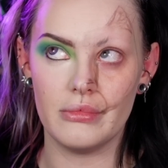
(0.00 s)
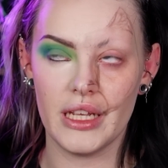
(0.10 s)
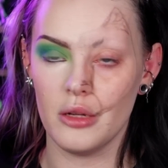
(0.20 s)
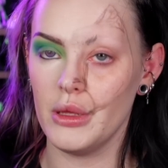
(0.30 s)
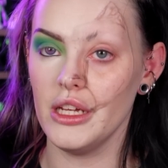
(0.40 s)

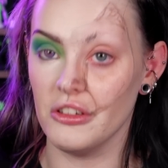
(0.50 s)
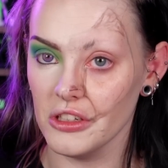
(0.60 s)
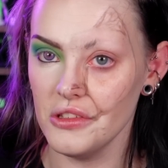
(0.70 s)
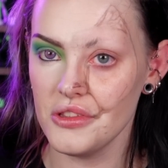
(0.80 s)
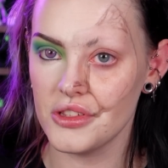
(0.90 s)
in
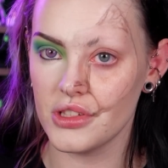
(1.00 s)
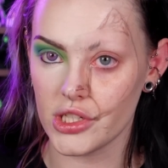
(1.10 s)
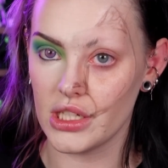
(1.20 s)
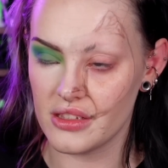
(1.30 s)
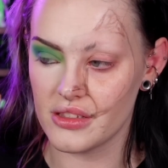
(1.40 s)
appearance,
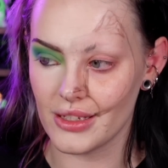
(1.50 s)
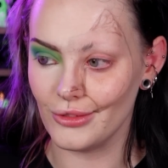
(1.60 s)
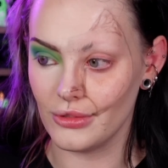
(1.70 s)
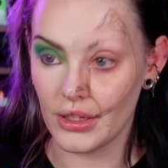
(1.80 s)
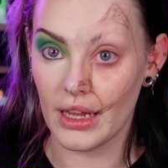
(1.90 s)
she is
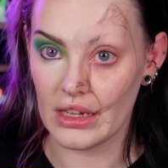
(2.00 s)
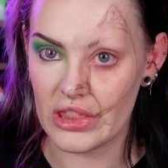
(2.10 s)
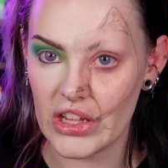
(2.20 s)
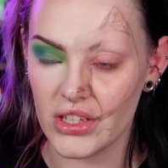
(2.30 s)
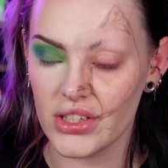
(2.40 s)
still
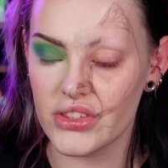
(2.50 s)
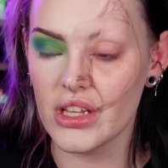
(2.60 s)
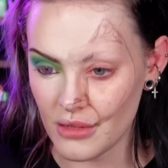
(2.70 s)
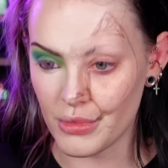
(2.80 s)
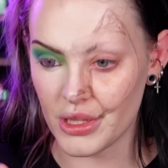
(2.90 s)

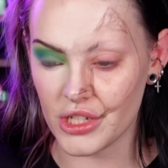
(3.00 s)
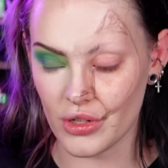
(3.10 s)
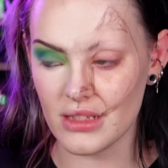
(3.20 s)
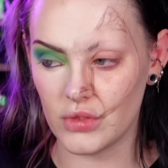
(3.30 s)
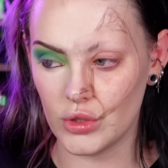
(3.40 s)
Galantheus, but they
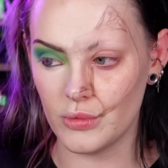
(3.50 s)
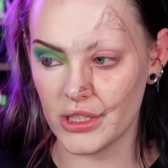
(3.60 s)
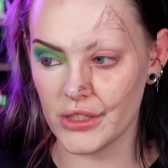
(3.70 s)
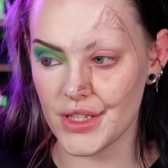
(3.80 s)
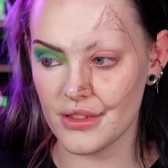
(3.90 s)
transformed
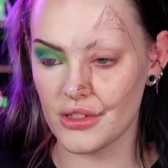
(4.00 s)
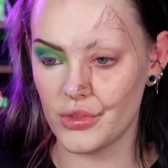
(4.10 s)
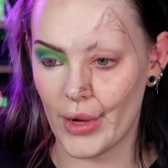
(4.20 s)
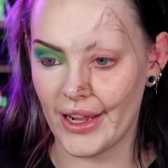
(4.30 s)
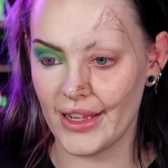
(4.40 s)
her in such
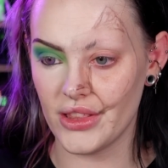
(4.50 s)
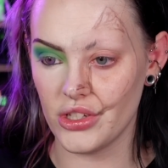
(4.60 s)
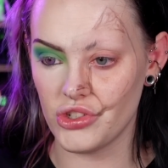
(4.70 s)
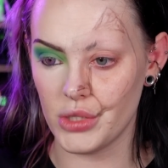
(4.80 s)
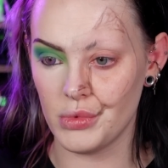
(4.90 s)
a way
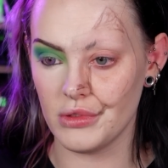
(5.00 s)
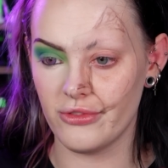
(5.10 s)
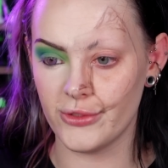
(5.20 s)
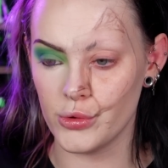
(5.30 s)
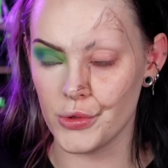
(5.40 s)
that she was
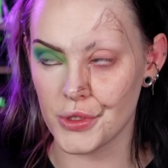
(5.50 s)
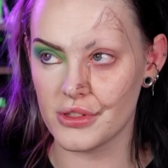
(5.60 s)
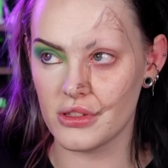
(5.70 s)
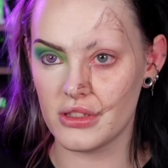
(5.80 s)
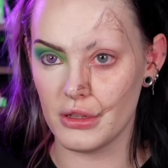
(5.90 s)

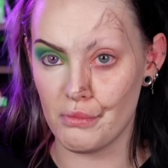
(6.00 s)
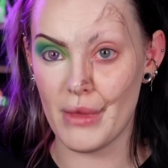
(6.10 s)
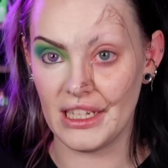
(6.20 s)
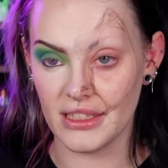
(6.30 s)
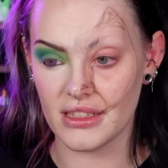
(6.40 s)
forced to
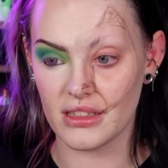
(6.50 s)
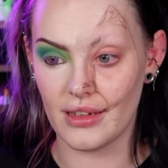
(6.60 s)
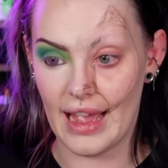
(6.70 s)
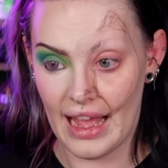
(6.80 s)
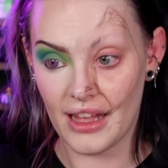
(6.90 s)
mate
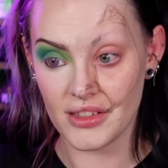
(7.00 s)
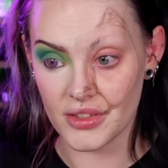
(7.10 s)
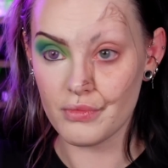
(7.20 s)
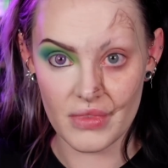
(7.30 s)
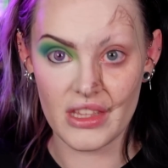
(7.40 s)

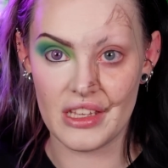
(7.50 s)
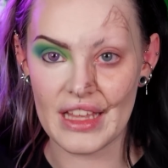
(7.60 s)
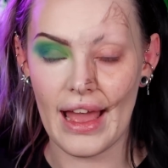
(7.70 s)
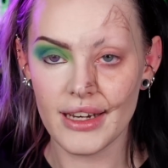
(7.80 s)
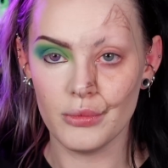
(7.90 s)
as
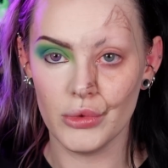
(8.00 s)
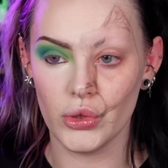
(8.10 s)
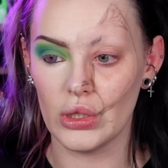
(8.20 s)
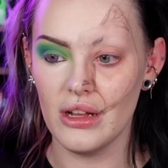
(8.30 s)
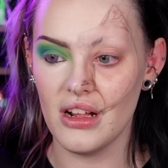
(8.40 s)
this
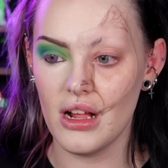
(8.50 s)
animal,